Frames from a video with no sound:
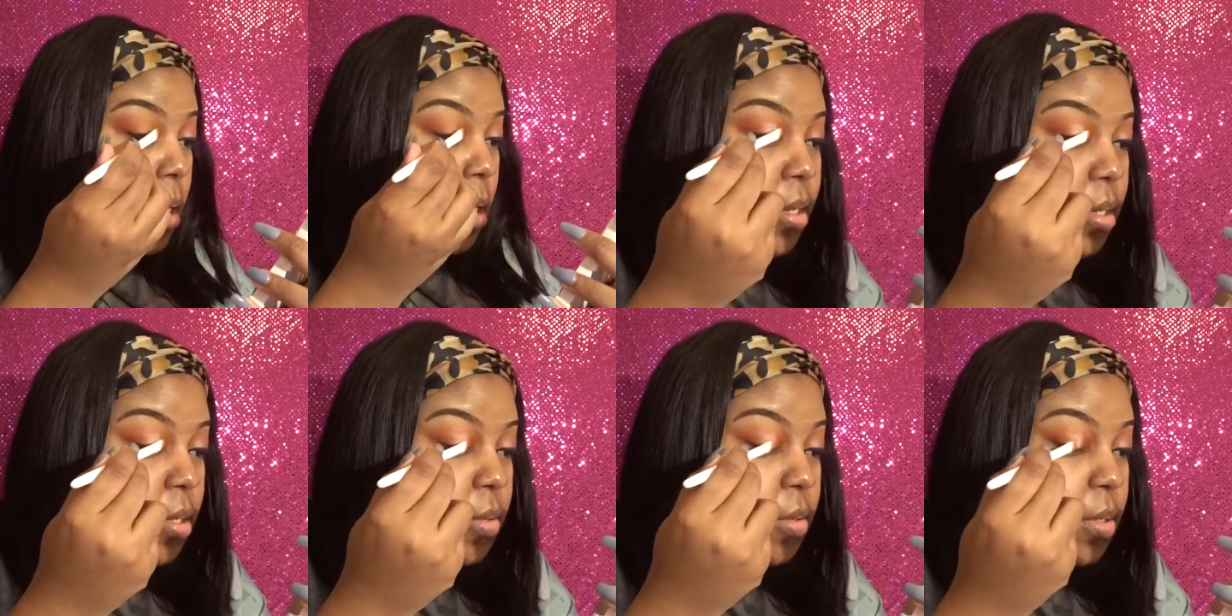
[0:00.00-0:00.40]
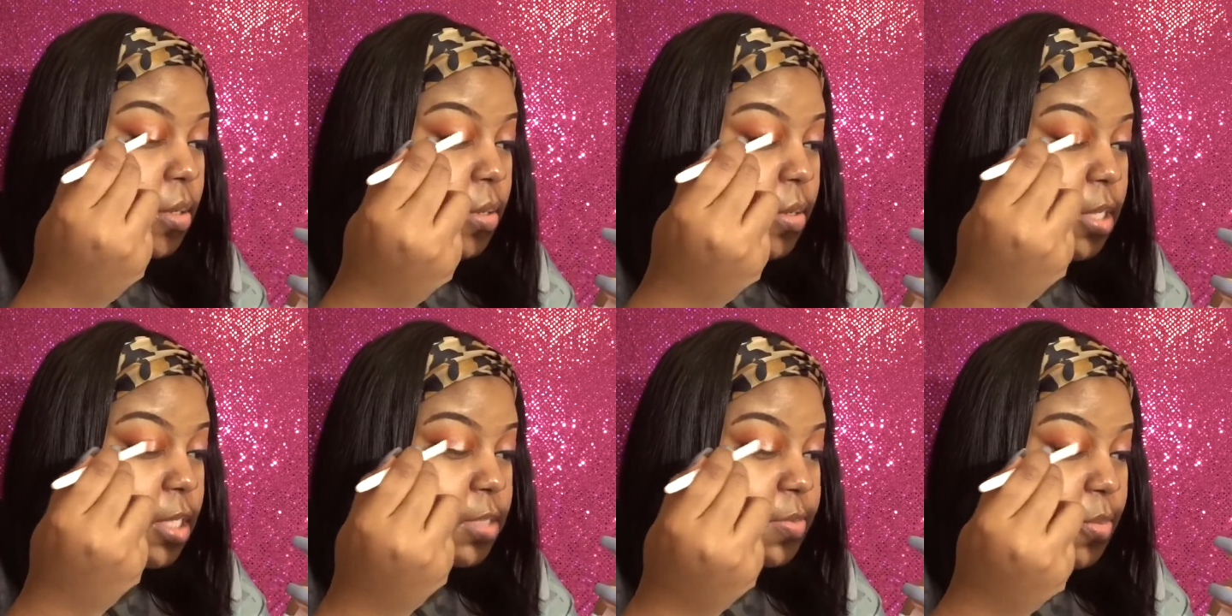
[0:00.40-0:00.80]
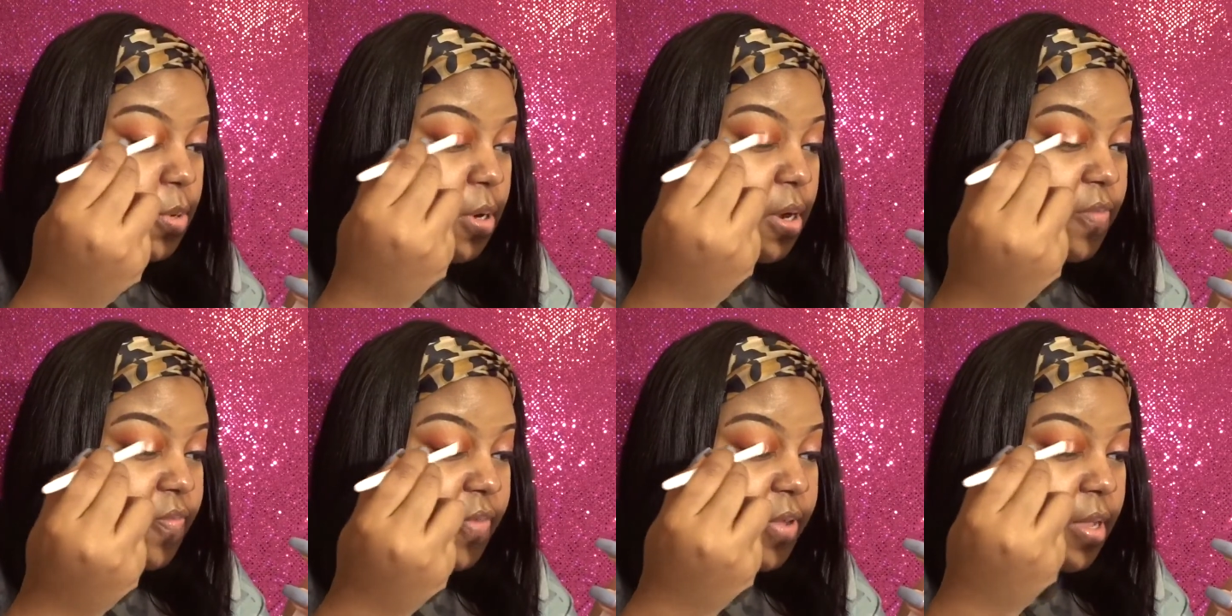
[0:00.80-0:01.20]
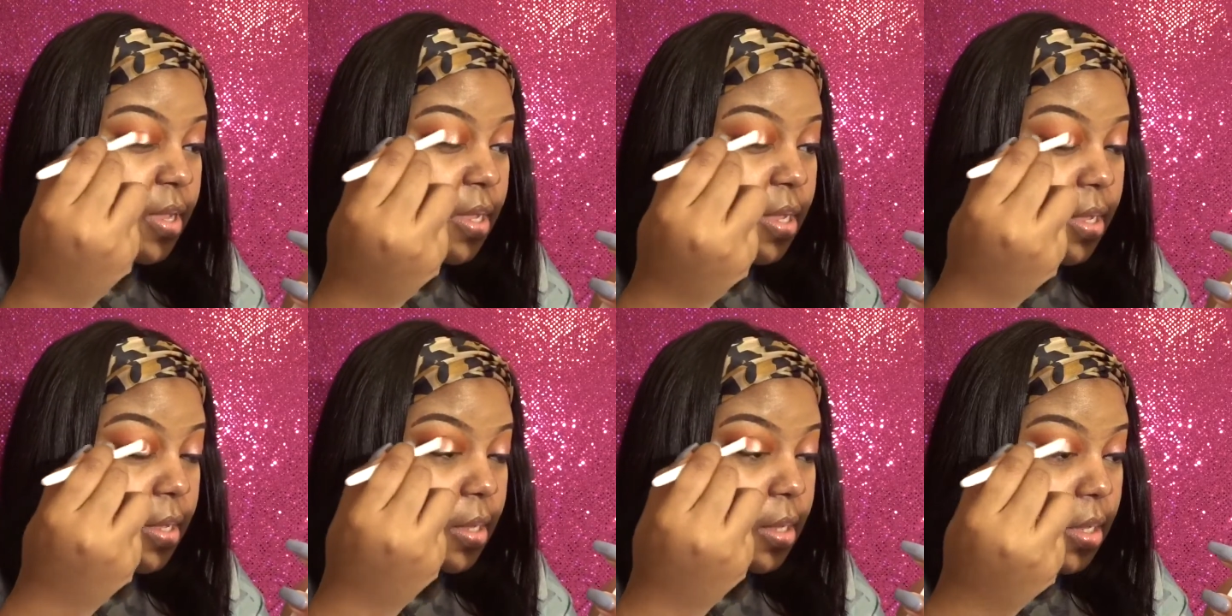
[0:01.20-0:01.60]
Lulu is more of
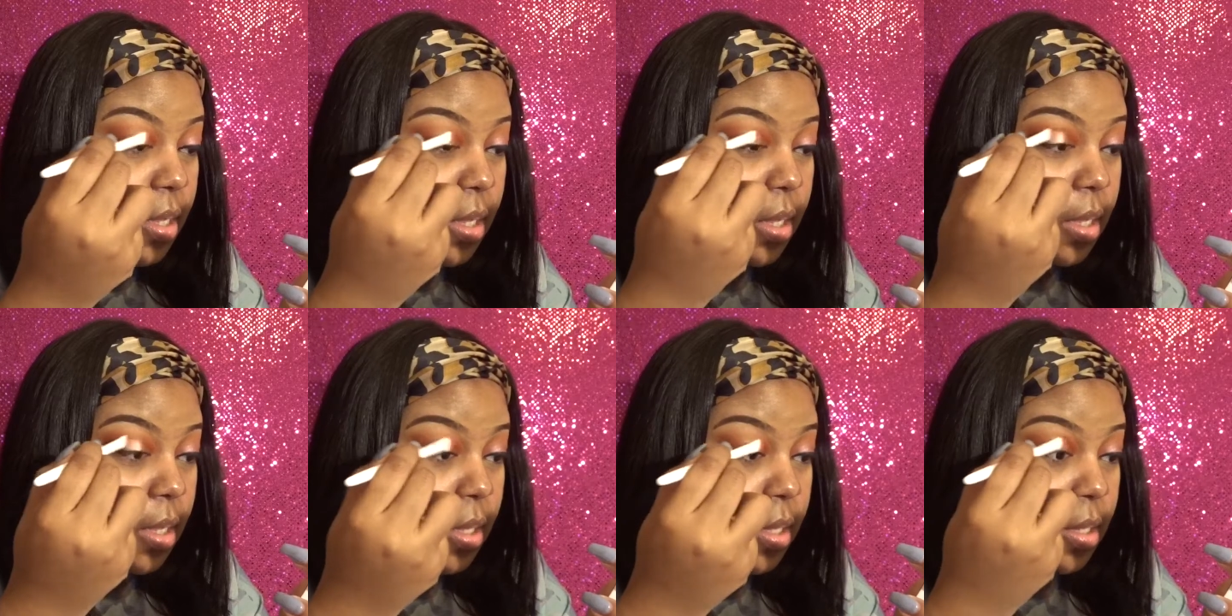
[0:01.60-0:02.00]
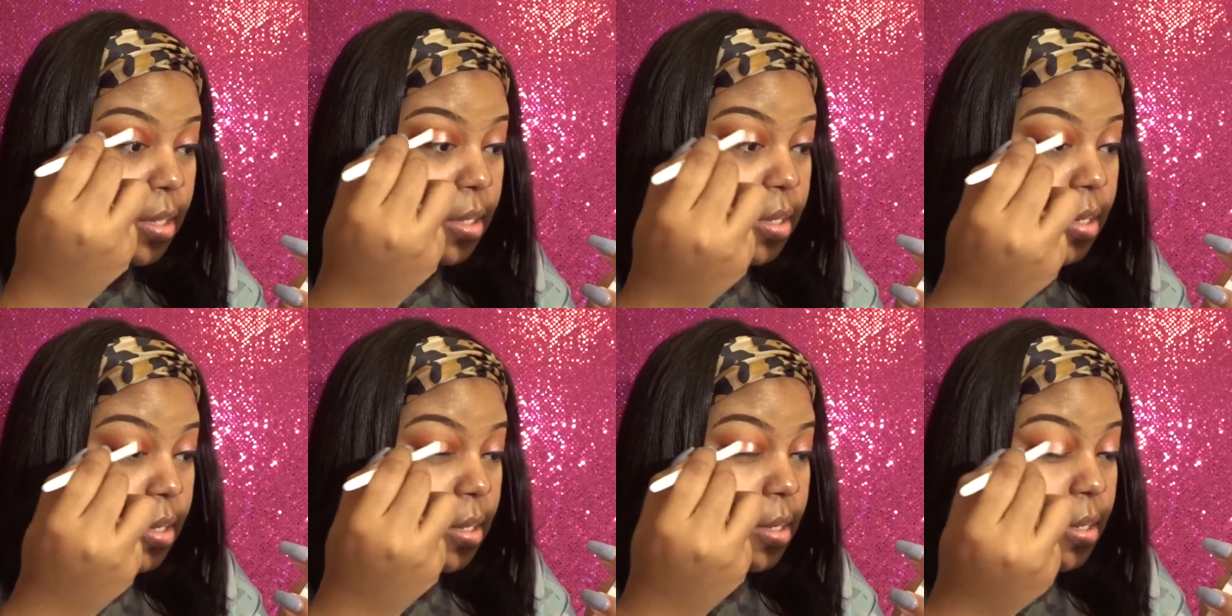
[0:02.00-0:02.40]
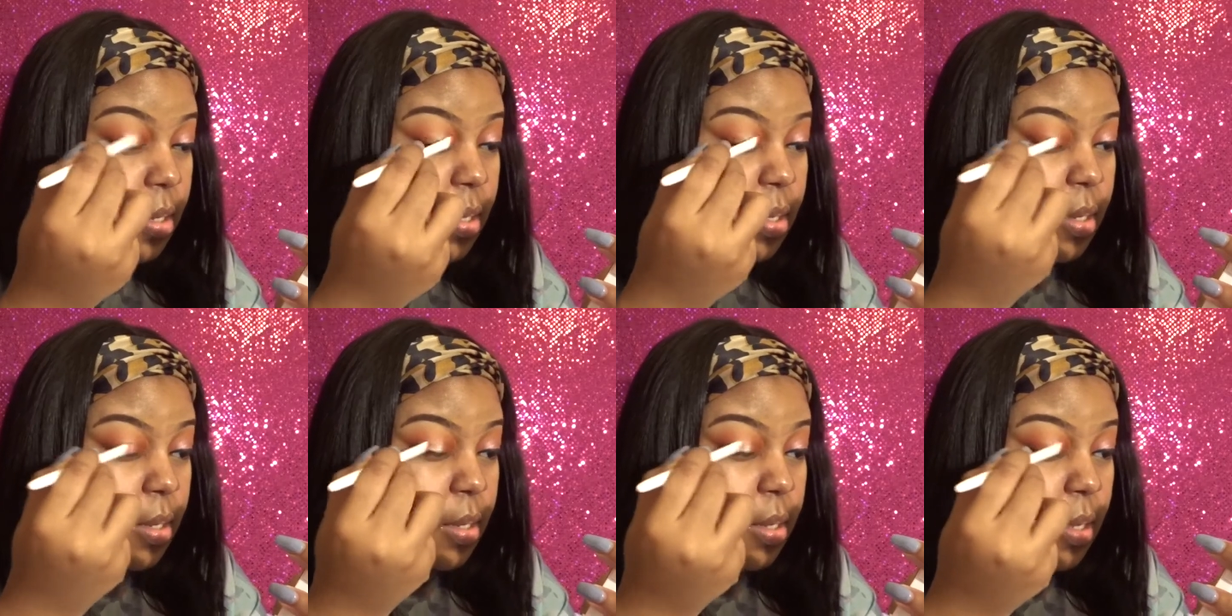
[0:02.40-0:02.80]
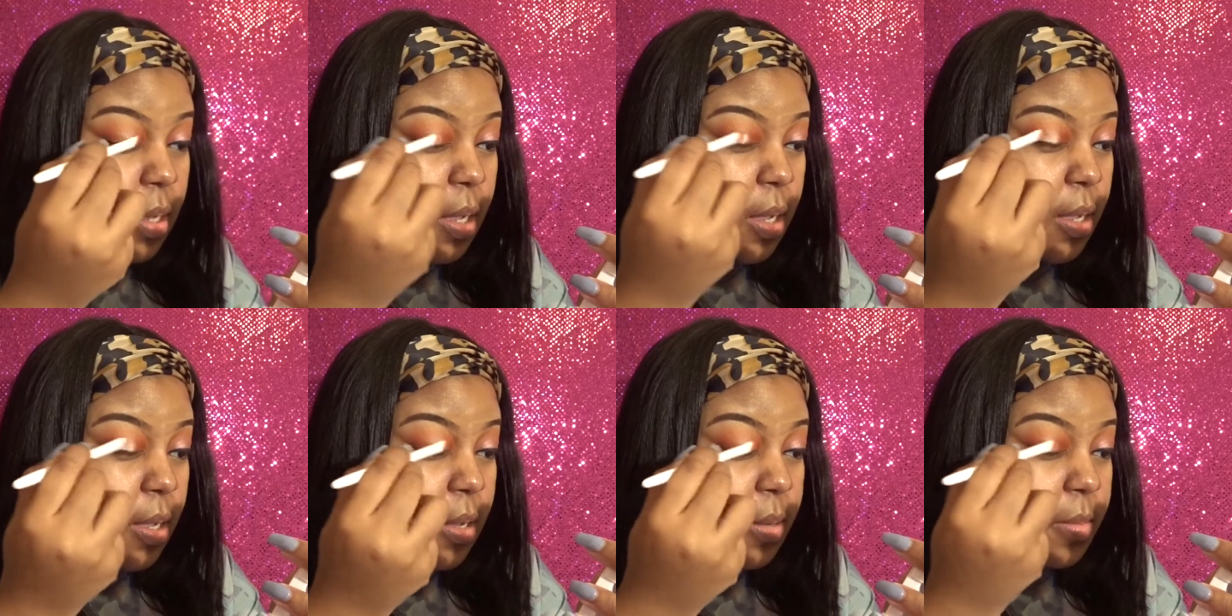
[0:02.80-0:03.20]
a
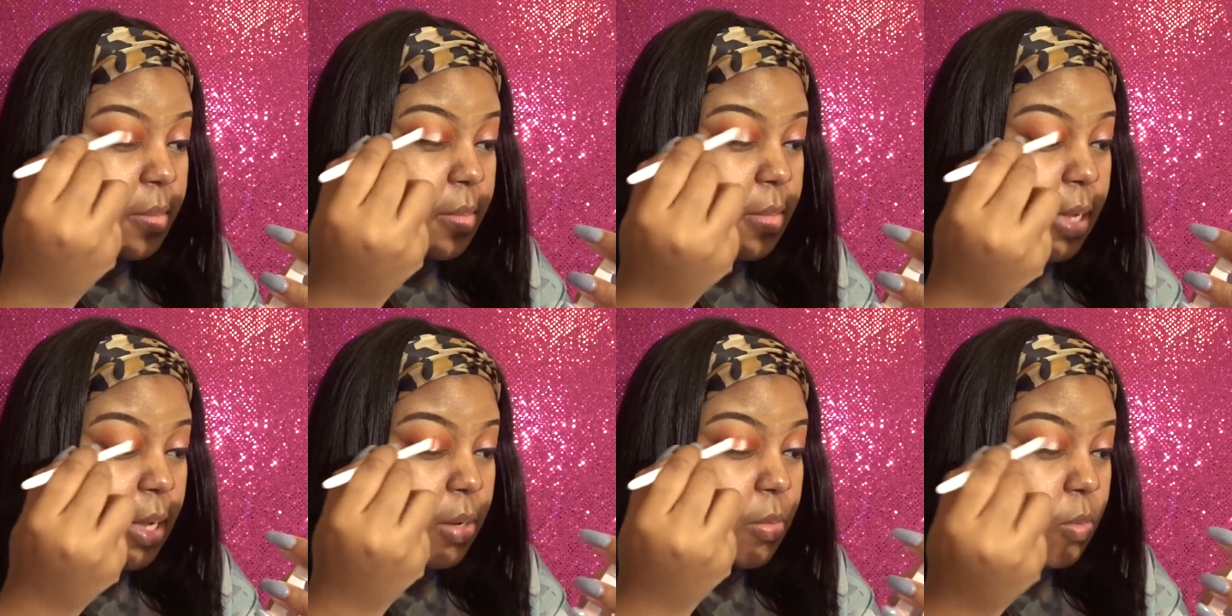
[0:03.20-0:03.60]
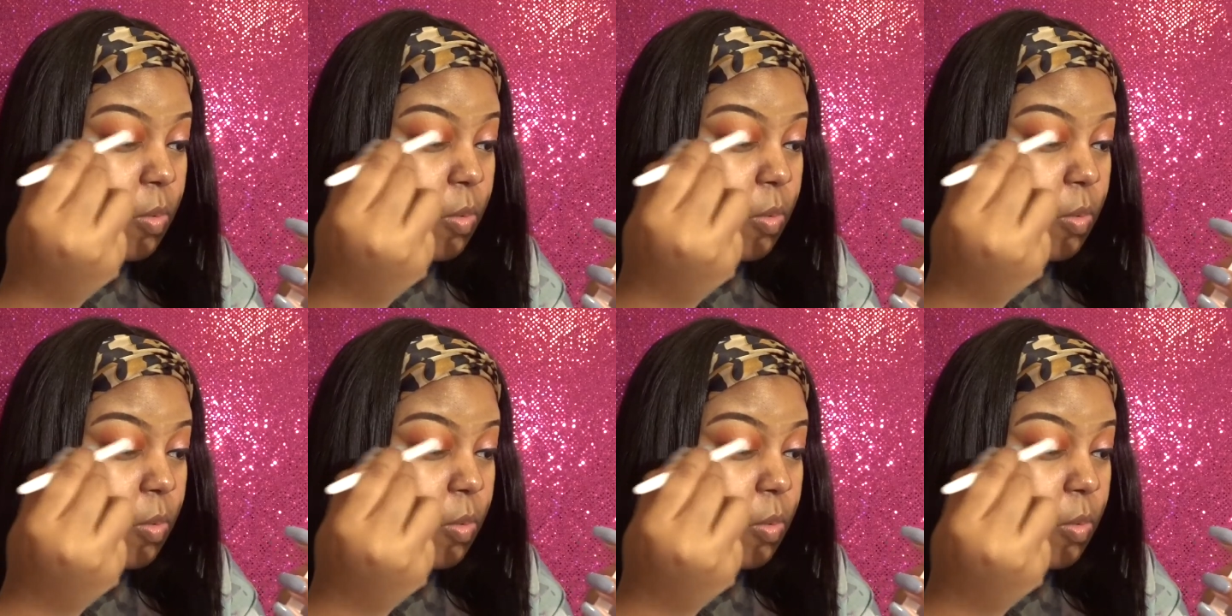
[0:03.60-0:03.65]
um like